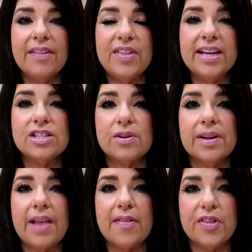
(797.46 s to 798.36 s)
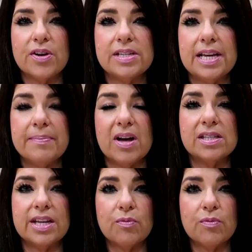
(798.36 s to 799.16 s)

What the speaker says: I think during that 13 months,